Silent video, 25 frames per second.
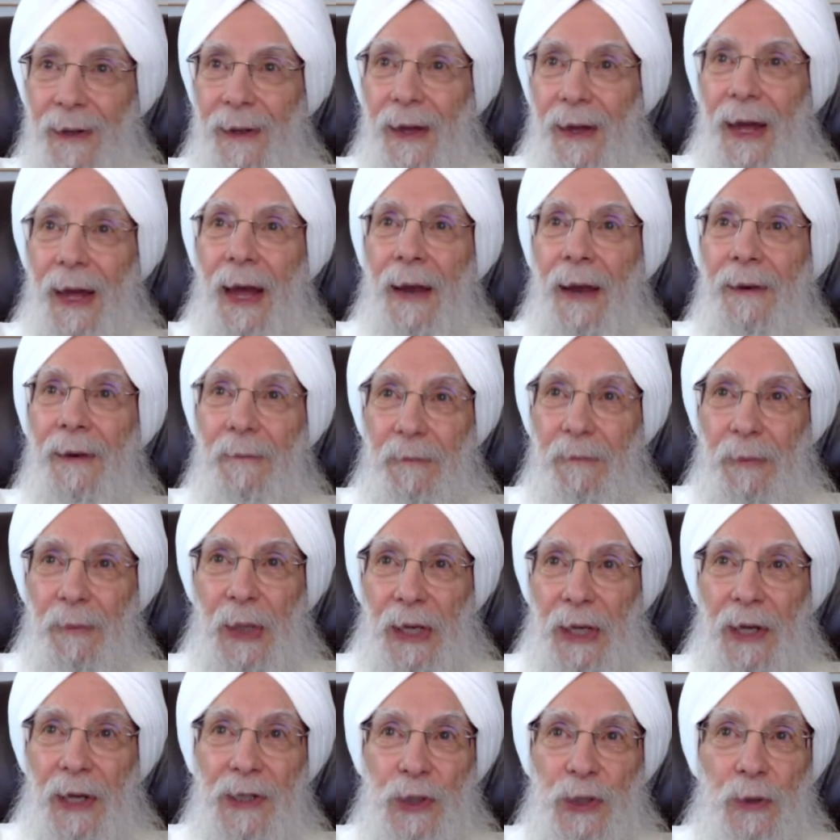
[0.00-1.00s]
And
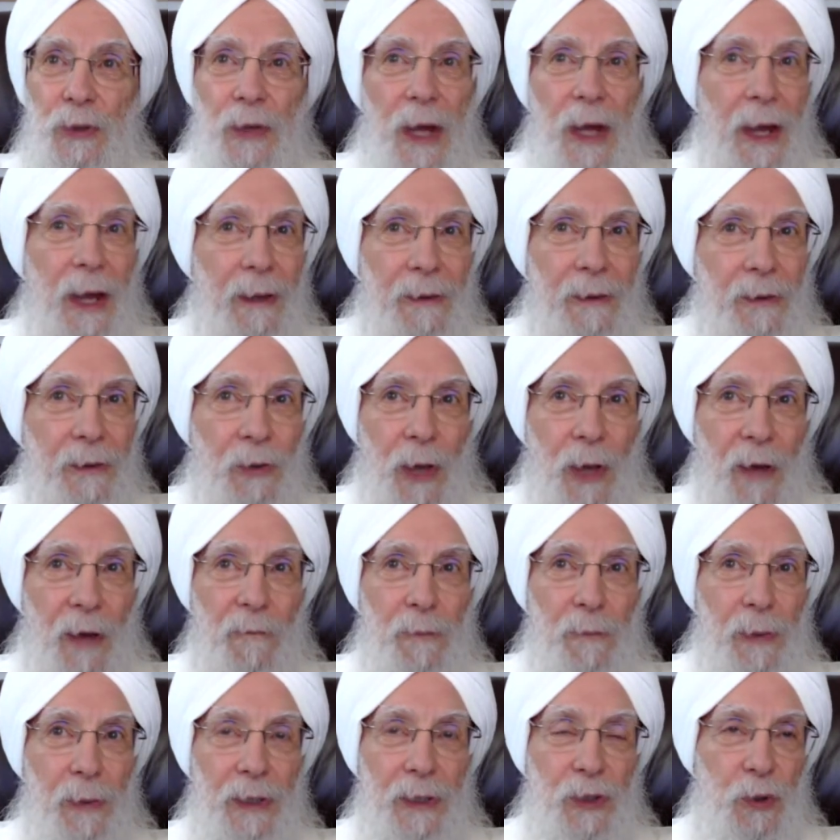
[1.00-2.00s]
because you
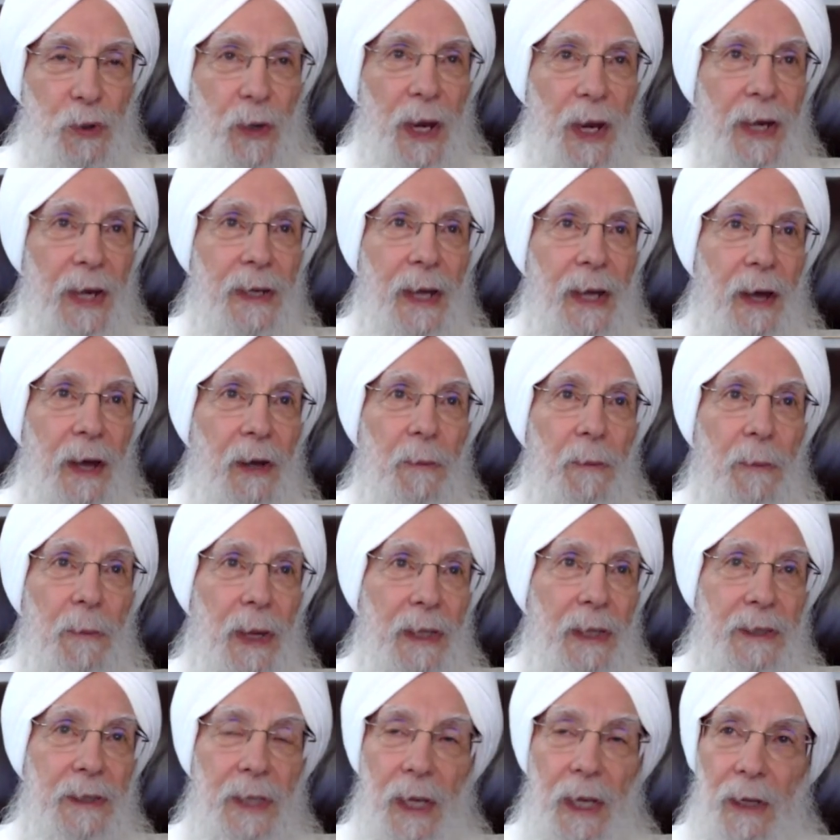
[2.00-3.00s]
haven't been trained how to
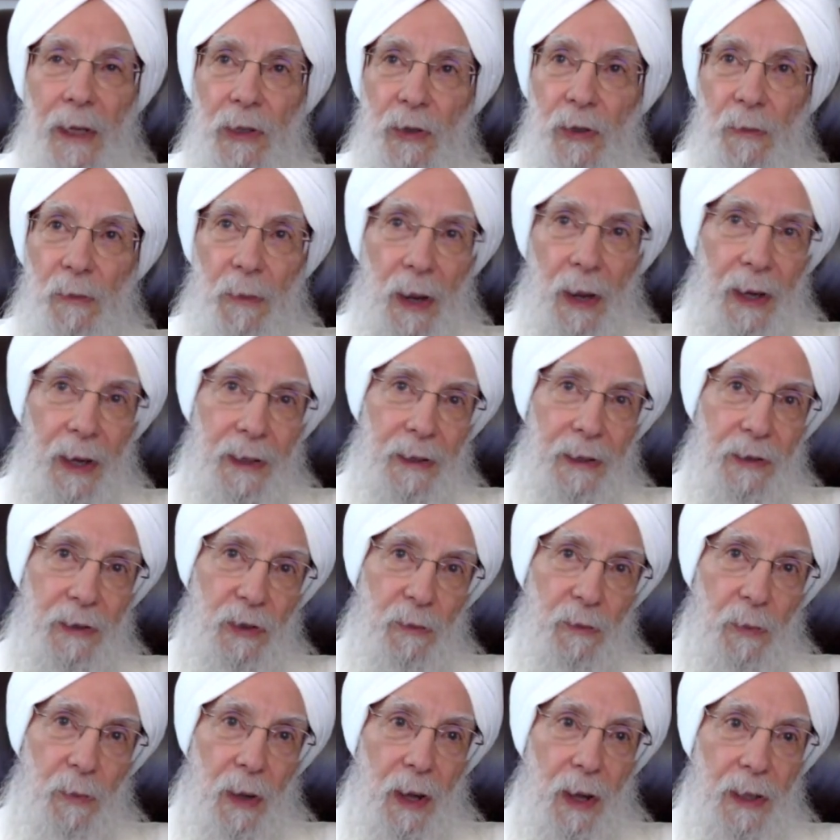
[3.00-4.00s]
maintain your mind and
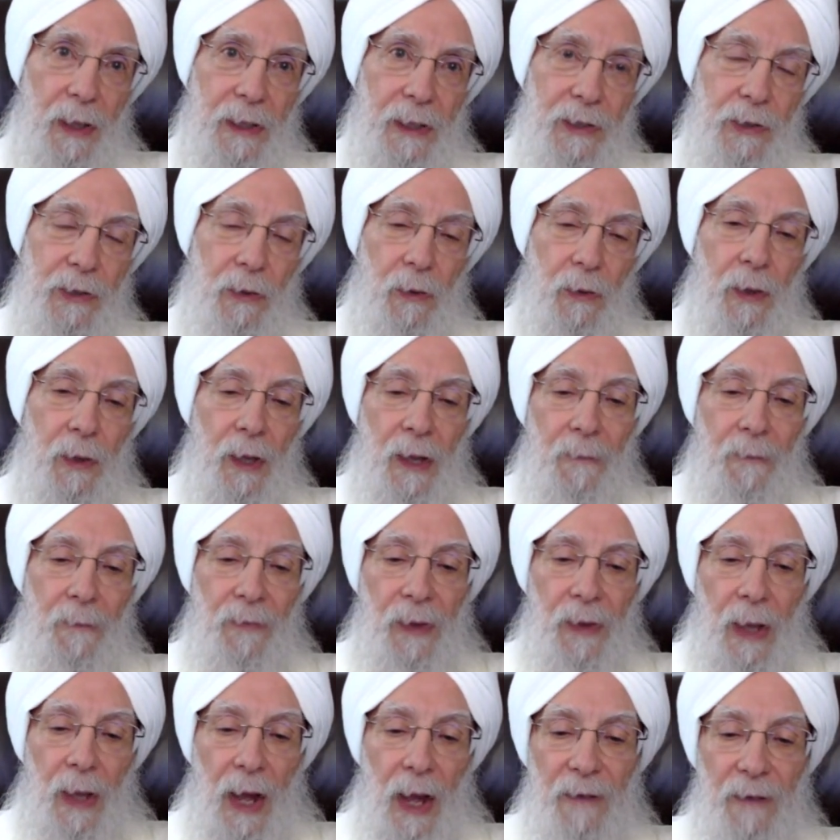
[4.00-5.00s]
your body. So
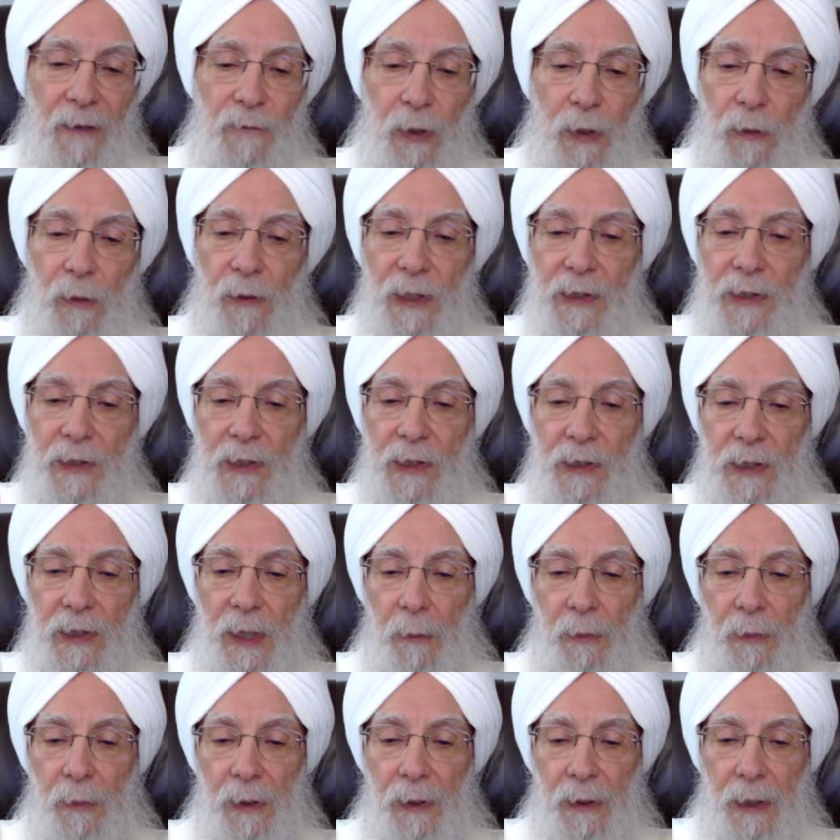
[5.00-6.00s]
I view this as
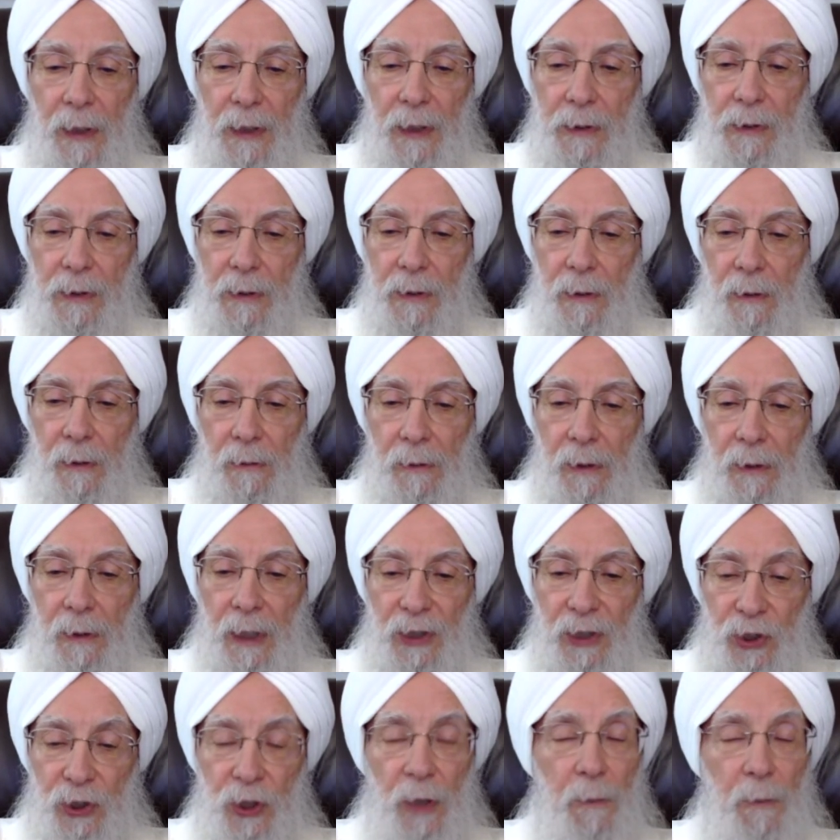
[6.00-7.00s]
something
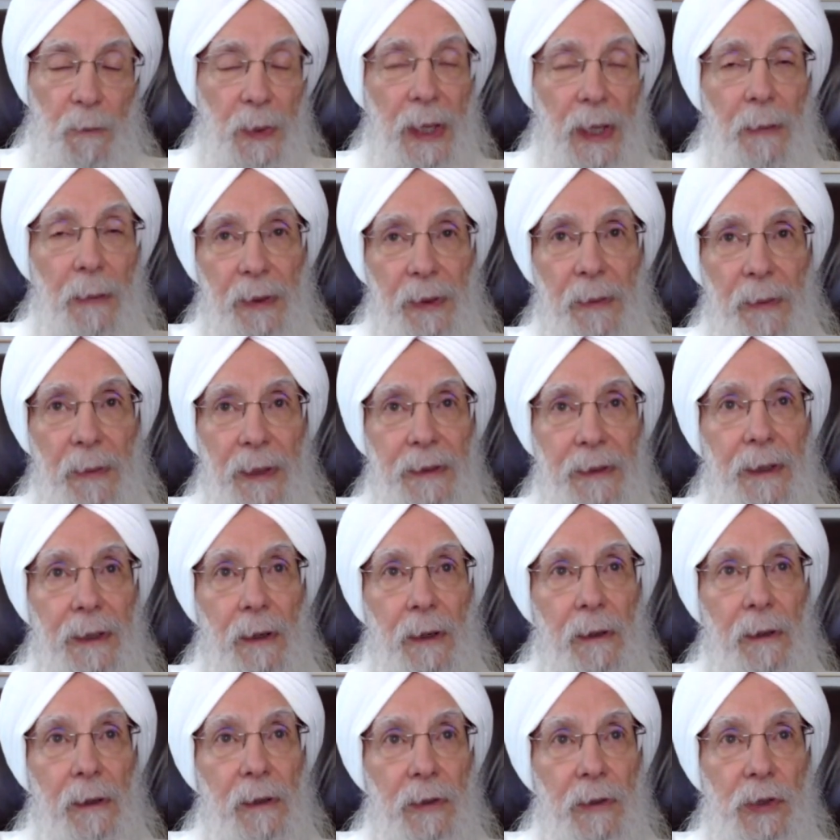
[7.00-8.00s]
that should be implemented
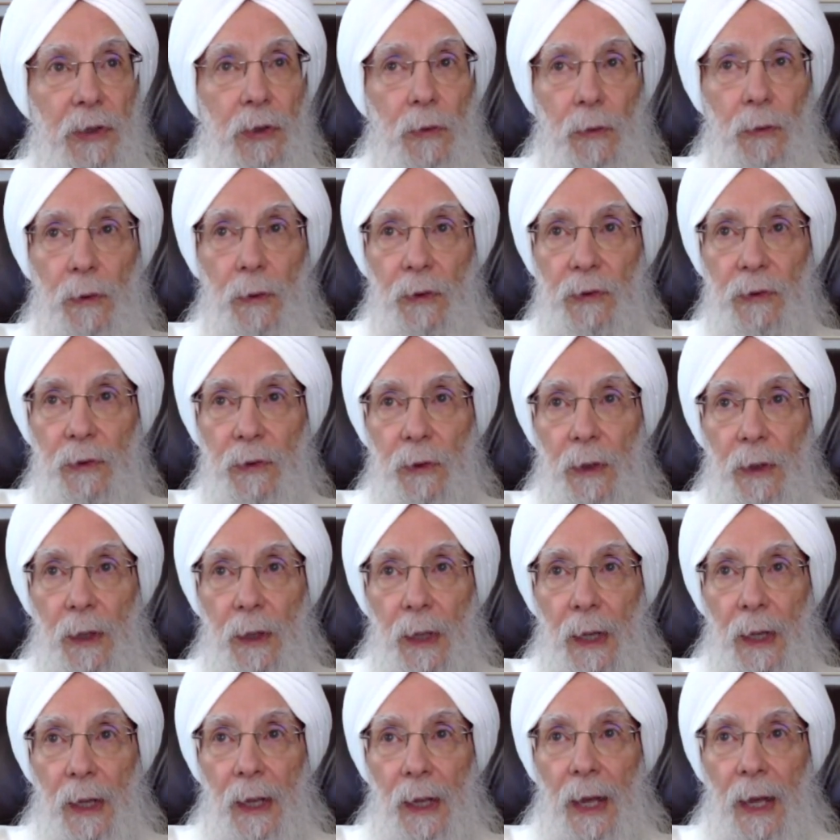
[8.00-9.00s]
in our schools.
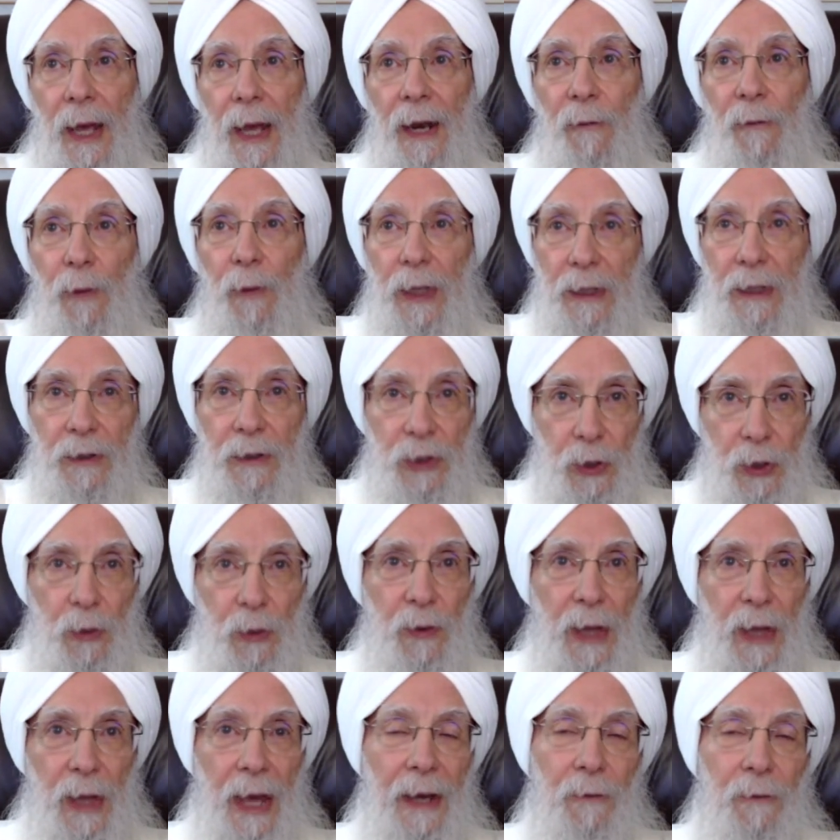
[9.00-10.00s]
And if we can
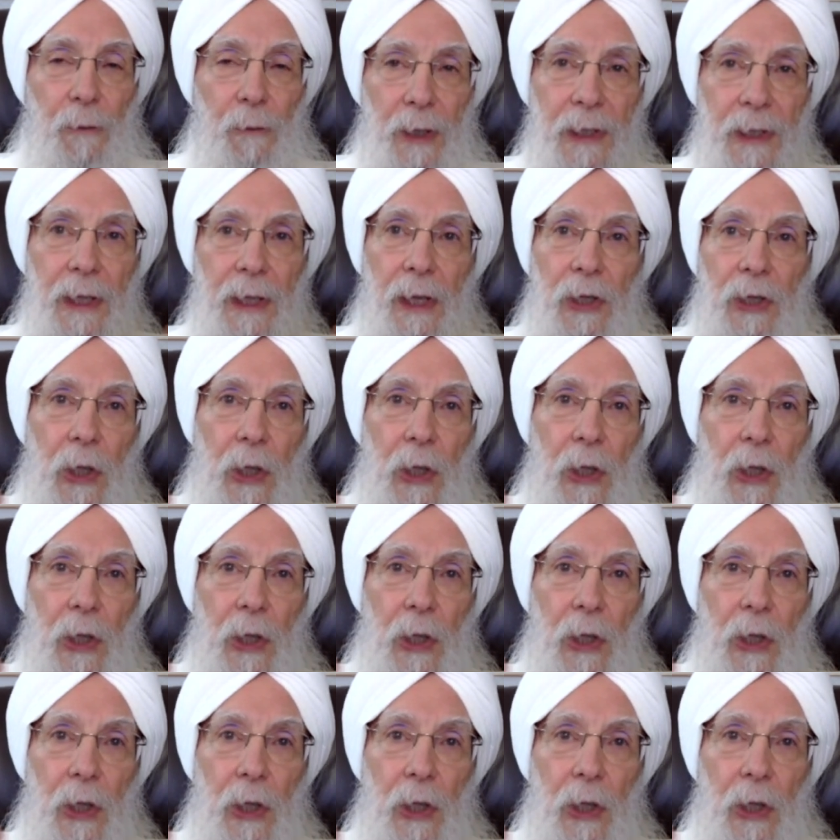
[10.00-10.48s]
do that, if we can get